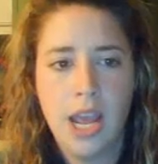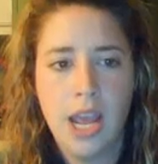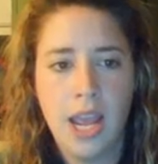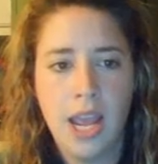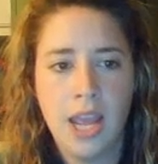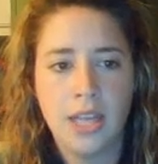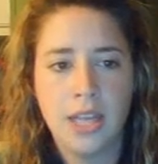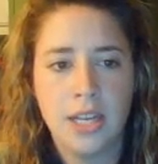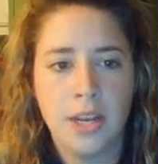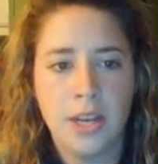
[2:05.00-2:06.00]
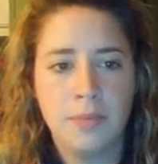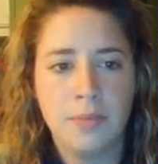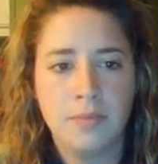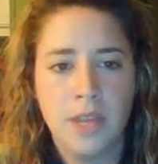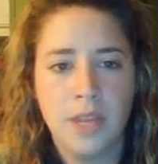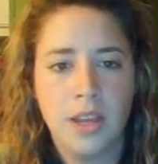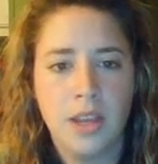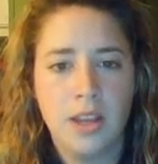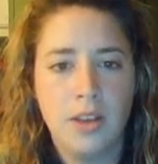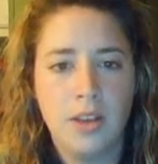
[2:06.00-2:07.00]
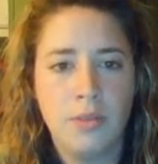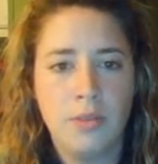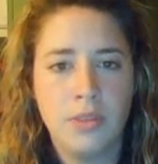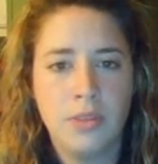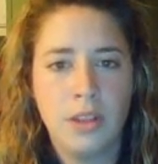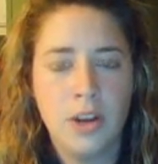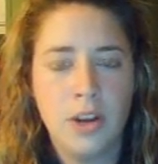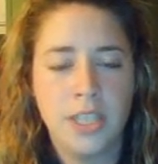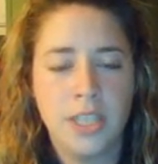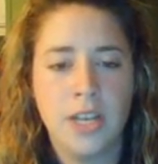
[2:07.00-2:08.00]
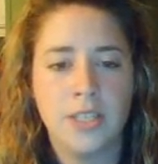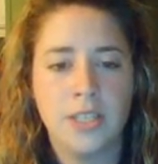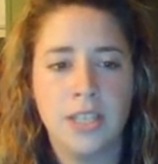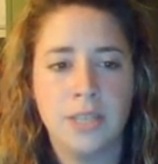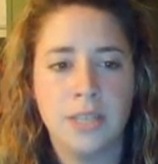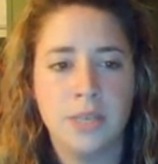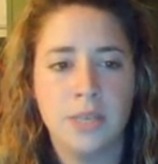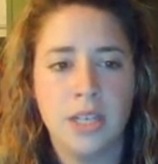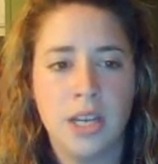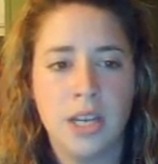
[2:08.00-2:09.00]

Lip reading: and on the learning styles assessment